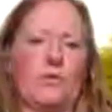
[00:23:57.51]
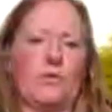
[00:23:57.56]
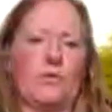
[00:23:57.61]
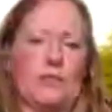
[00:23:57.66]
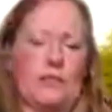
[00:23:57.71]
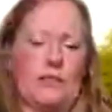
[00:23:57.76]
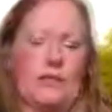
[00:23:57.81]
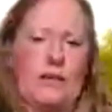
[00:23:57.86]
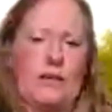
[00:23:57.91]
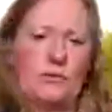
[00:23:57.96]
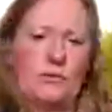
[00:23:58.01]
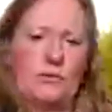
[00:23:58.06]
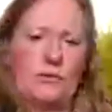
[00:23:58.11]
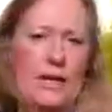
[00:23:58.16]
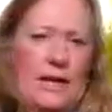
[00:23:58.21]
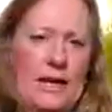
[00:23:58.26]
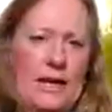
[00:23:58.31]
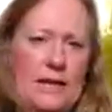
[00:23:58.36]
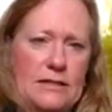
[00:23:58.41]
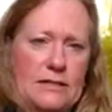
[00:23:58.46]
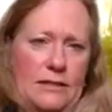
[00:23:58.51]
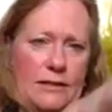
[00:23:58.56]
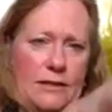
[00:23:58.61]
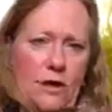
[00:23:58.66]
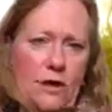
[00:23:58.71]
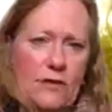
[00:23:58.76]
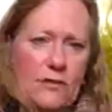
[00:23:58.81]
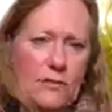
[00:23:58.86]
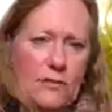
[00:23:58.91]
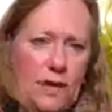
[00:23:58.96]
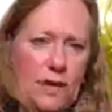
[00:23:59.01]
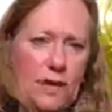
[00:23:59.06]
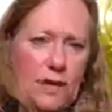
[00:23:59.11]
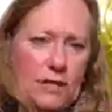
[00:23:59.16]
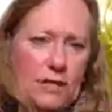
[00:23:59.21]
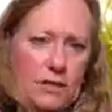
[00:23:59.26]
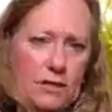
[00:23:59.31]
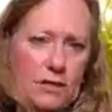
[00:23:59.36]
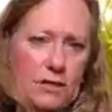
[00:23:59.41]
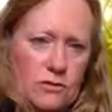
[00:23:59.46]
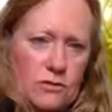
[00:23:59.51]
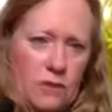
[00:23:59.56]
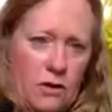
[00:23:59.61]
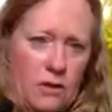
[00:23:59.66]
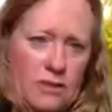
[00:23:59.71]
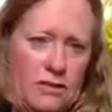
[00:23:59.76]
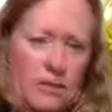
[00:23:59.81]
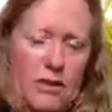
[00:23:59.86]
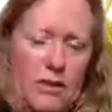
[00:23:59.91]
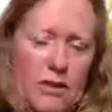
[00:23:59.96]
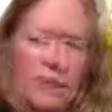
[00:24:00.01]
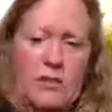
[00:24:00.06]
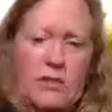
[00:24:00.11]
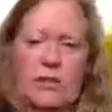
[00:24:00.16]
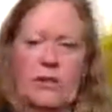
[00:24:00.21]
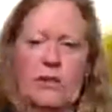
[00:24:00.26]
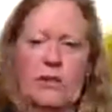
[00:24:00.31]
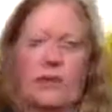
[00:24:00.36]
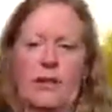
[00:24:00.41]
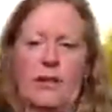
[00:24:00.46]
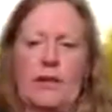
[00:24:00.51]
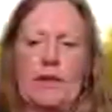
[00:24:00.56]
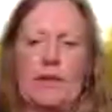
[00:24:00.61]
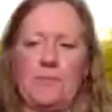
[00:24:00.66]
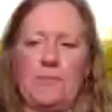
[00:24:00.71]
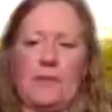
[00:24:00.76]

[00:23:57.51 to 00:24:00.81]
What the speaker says: And you see that on the right-hand side on this page, and there's all these numbers there, right?